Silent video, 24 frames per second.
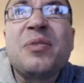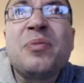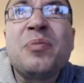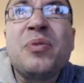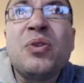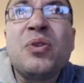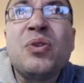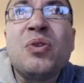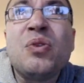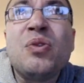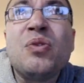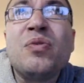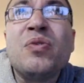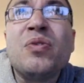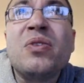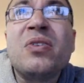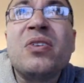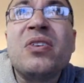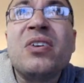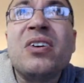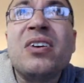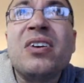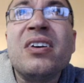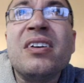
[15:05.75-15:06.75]
Beautiful
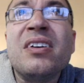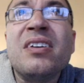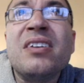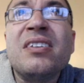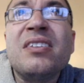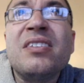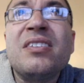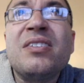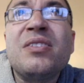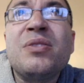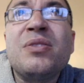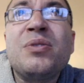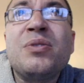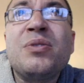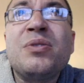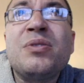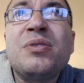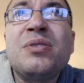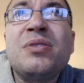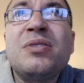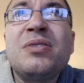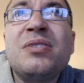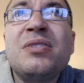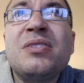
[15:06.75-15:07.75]
card.
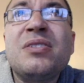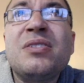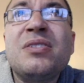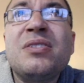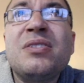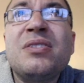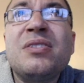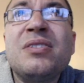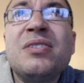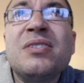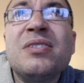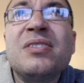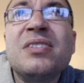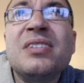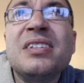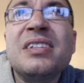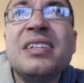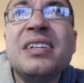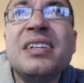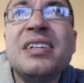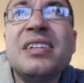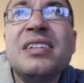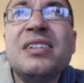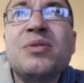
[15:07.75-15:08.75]
Don't
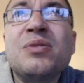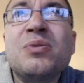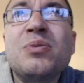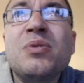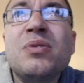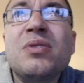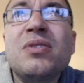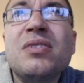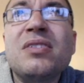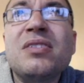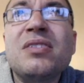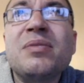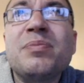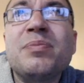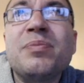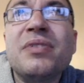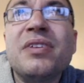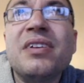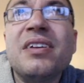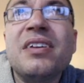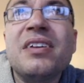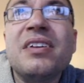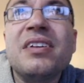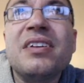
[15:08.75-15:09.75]
see any swirls, but